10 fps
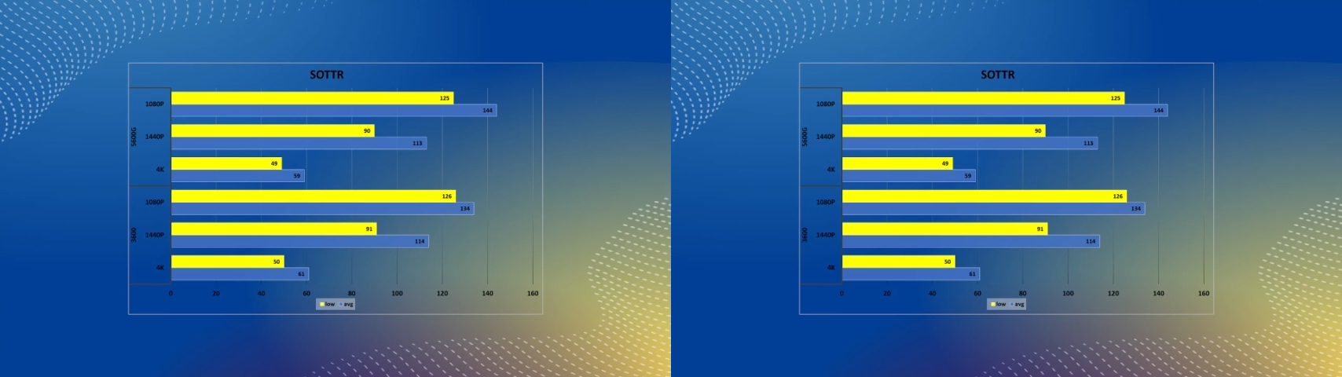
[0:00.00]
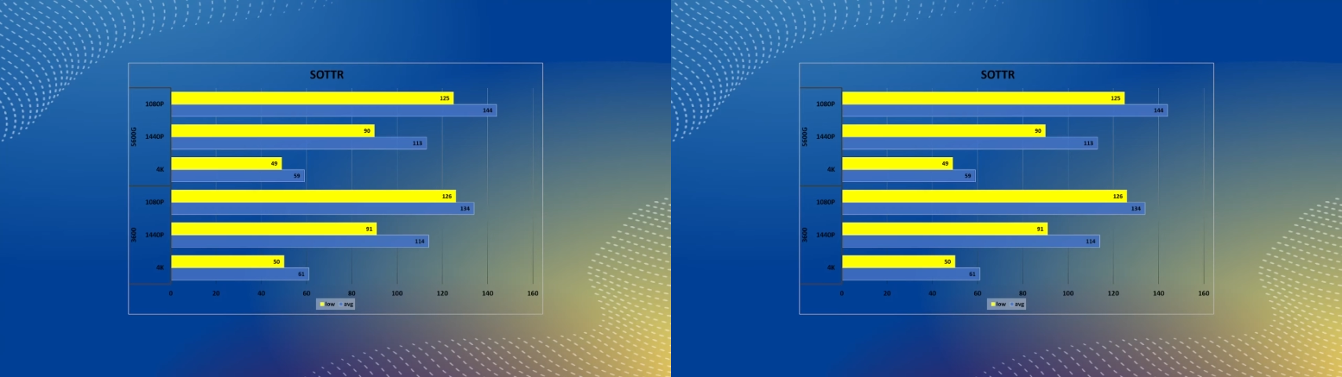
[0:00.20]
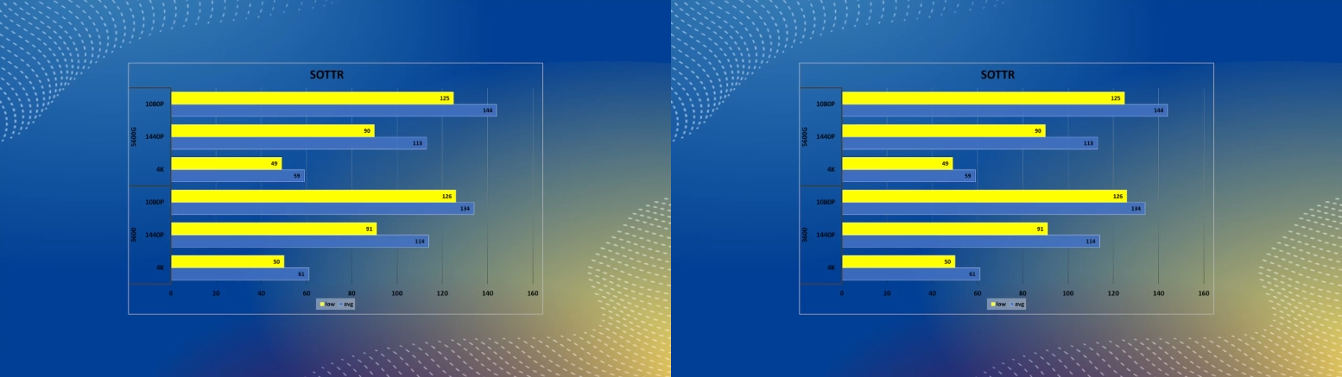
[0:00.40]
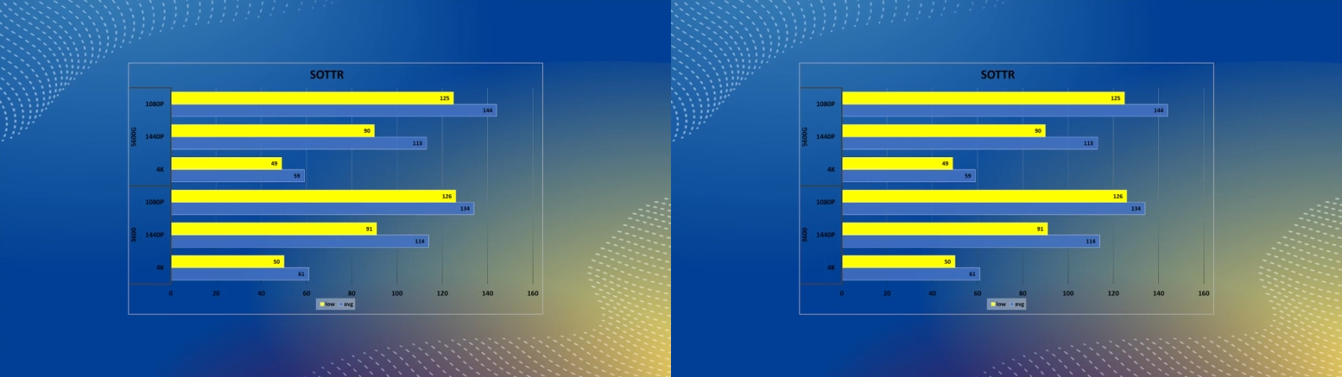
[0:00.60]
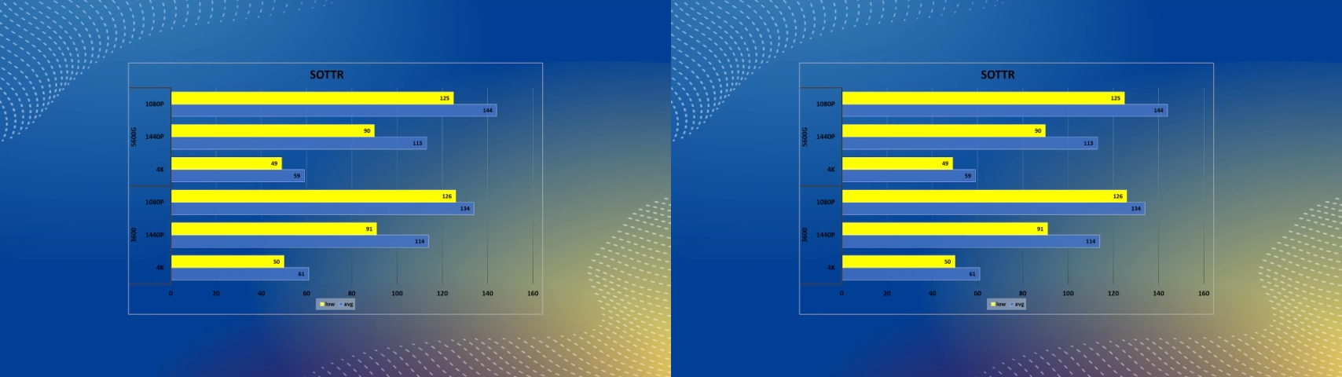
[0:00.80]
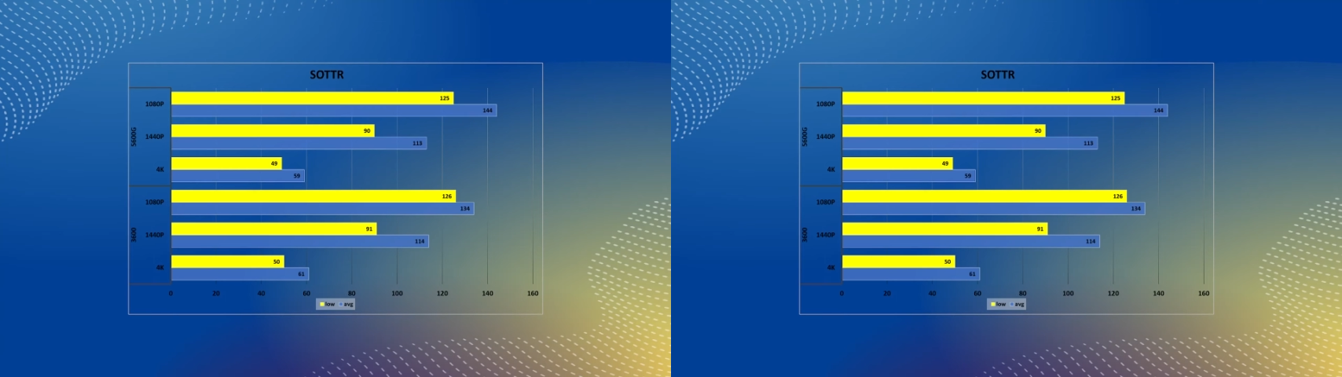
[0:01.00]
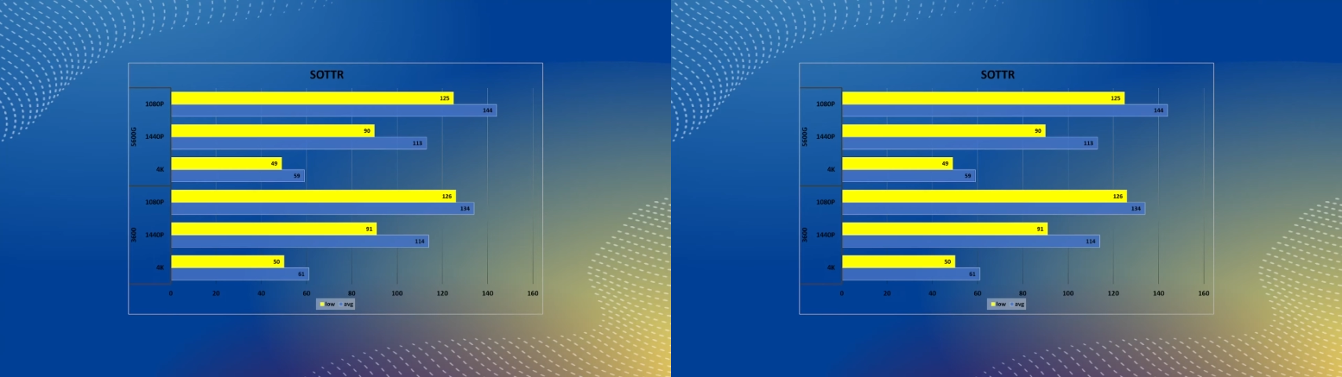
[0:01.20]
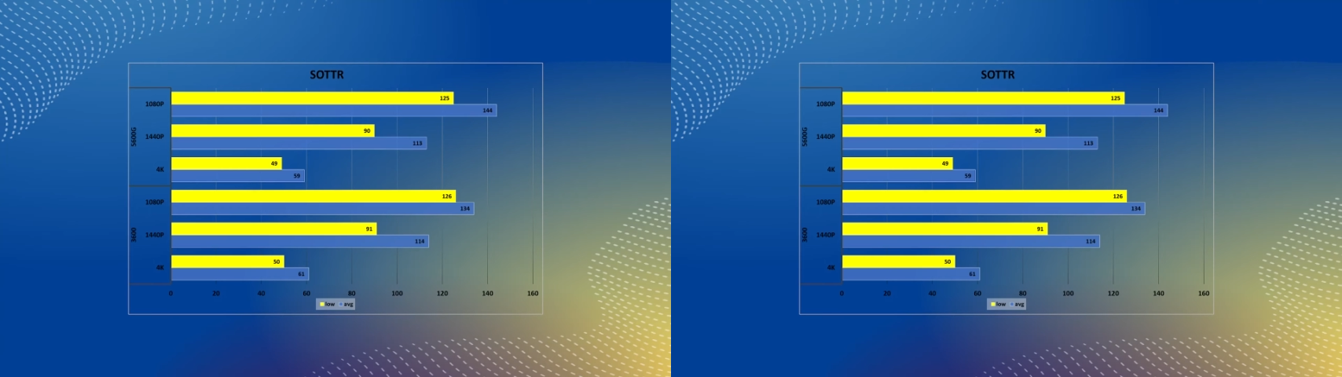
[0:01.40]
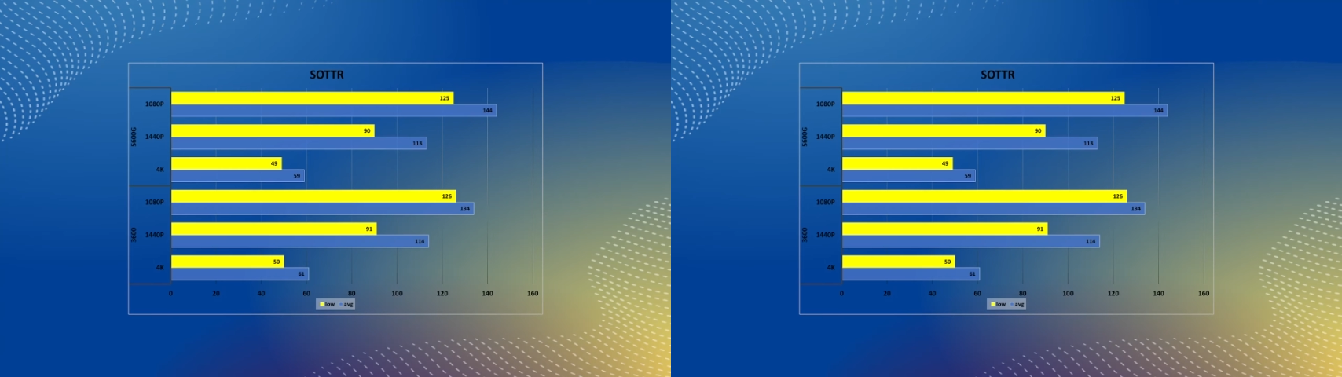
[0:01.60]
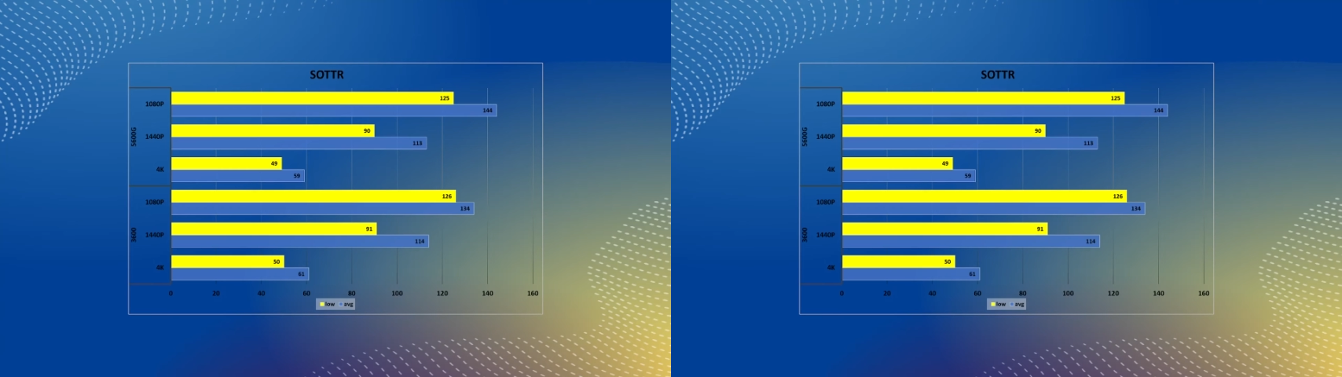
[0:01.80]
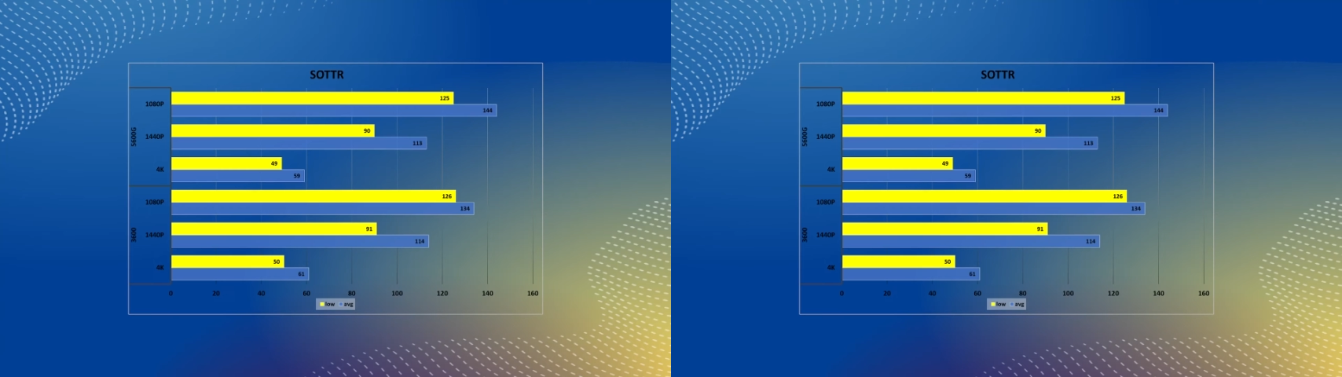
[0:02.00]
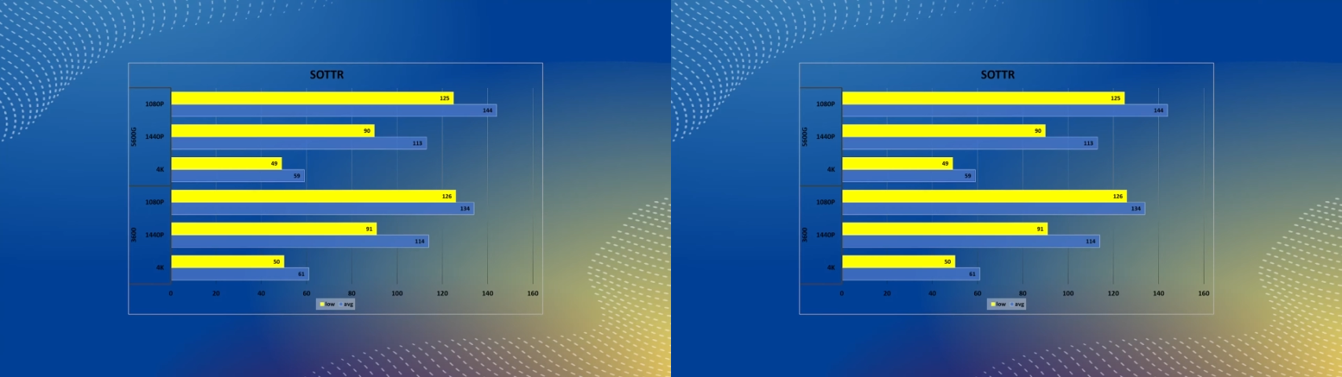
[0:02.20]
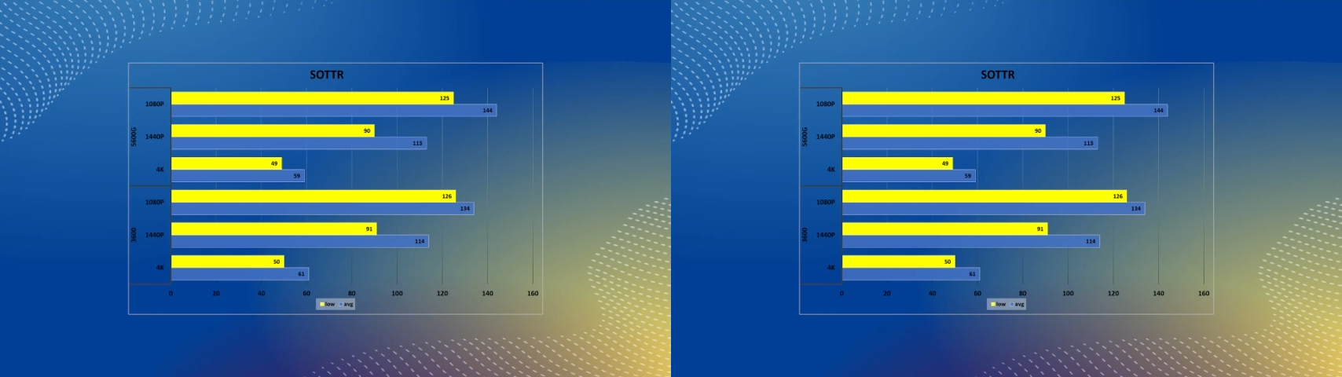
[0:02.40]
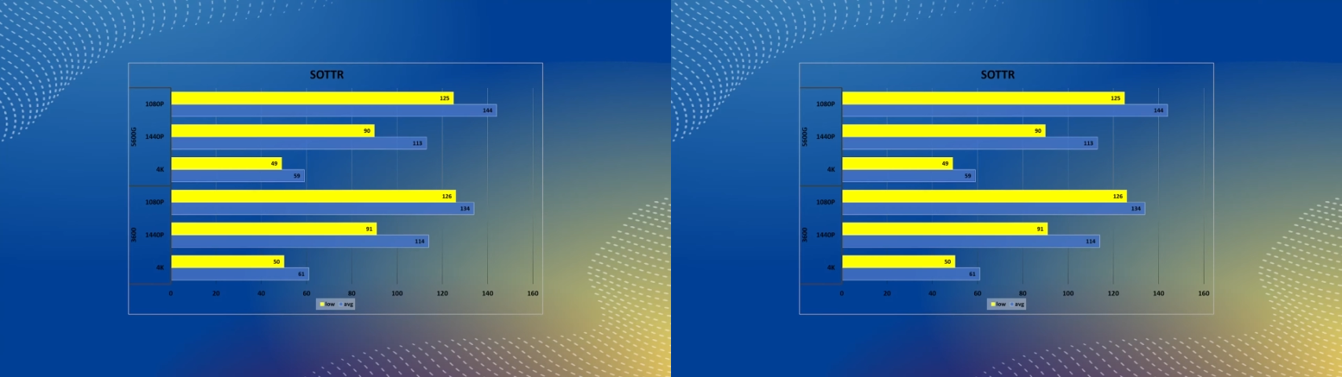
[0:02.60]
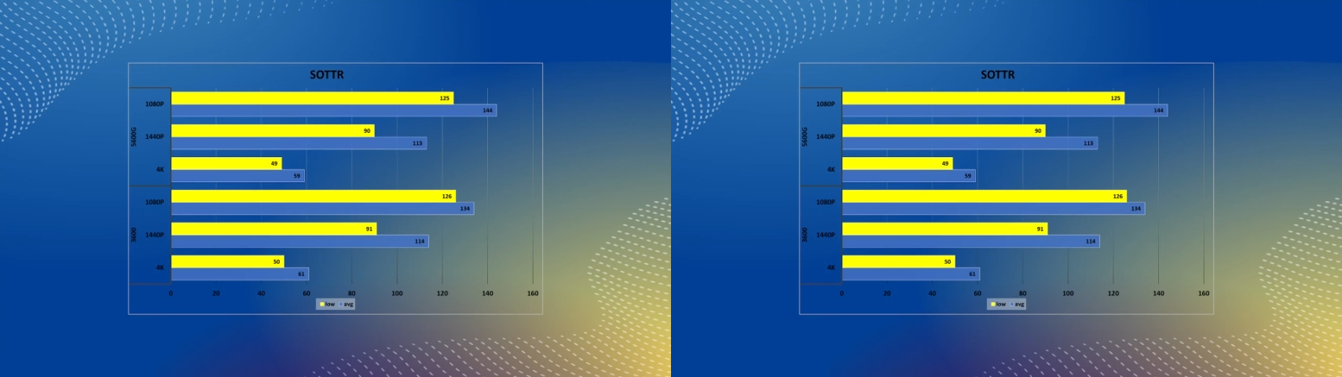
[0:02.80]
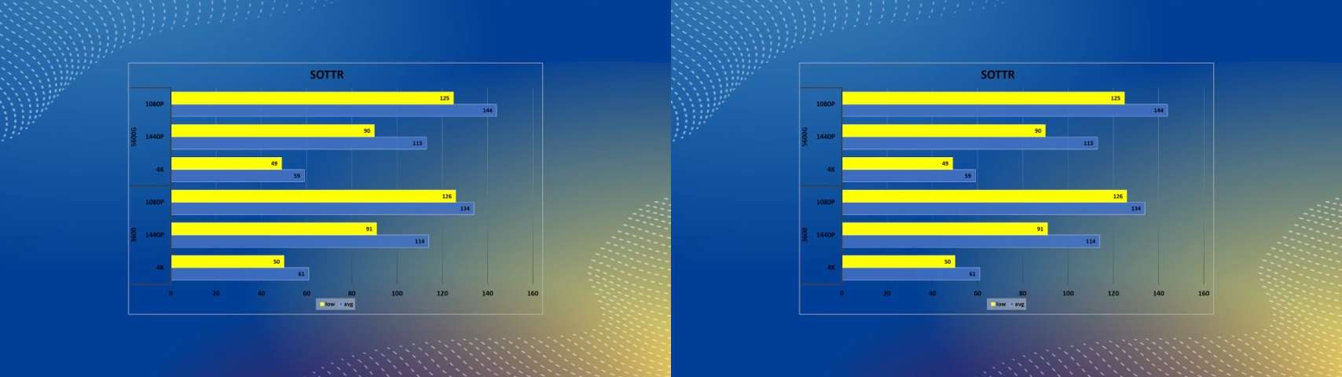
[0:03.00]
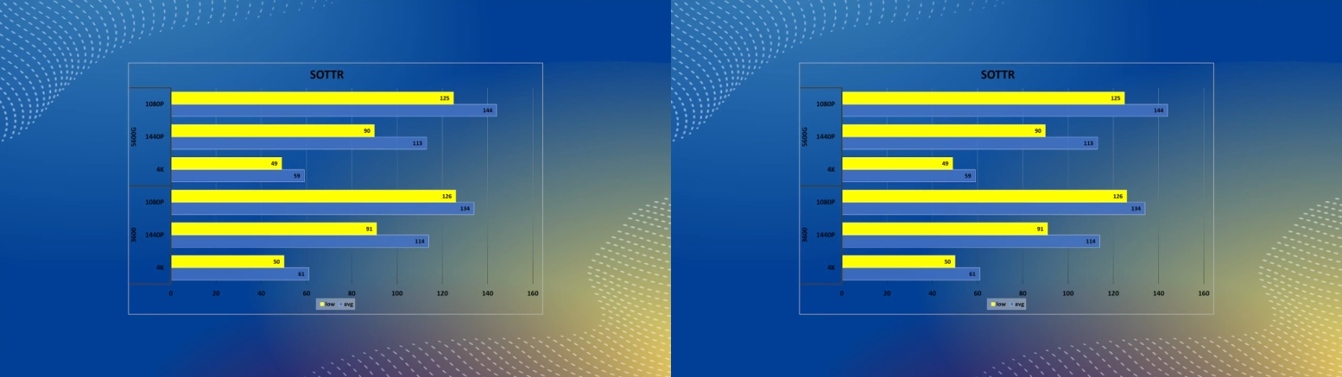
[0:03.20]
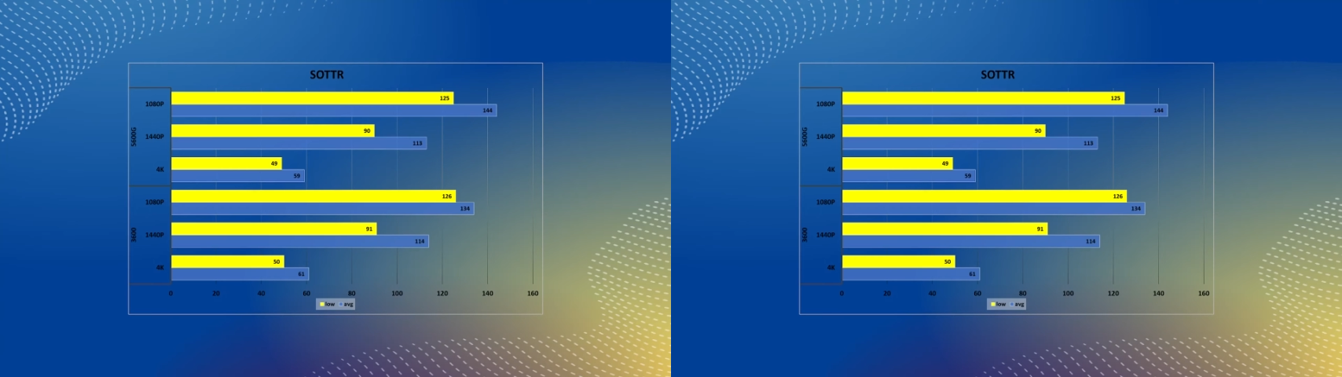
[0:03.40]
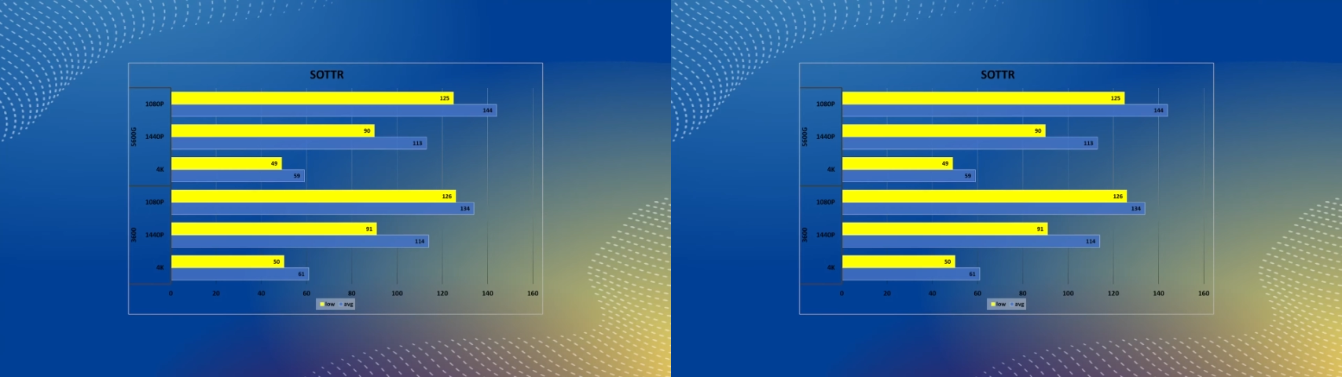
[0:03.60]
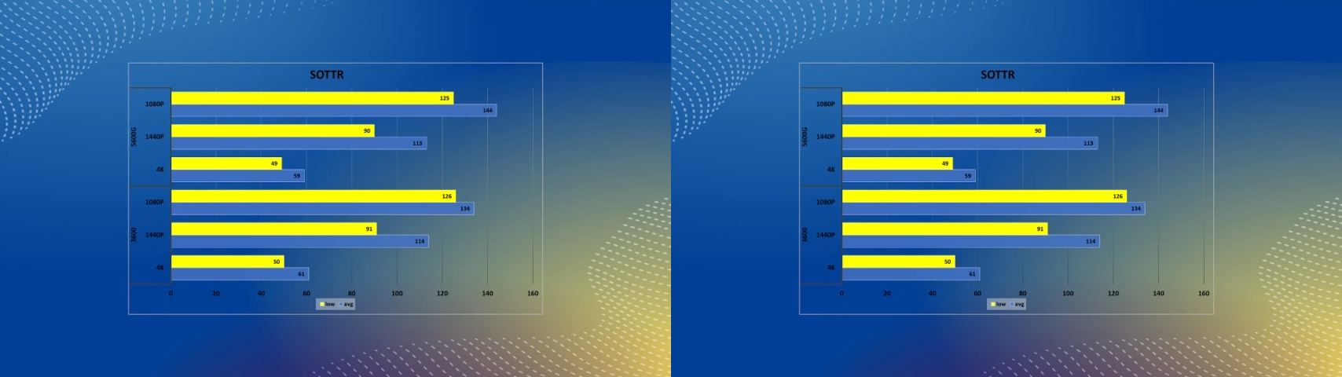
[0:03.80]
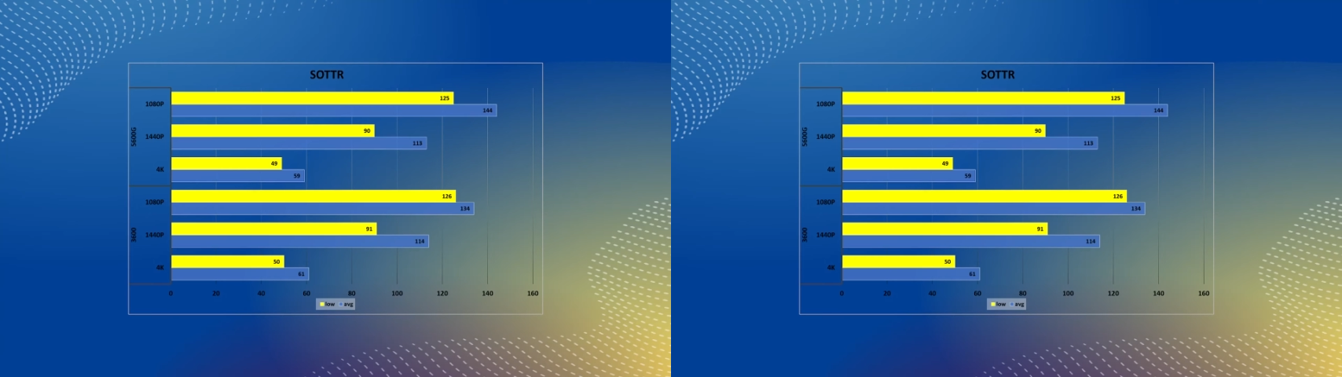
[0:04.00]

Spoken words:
Nobody's mouth can be seen.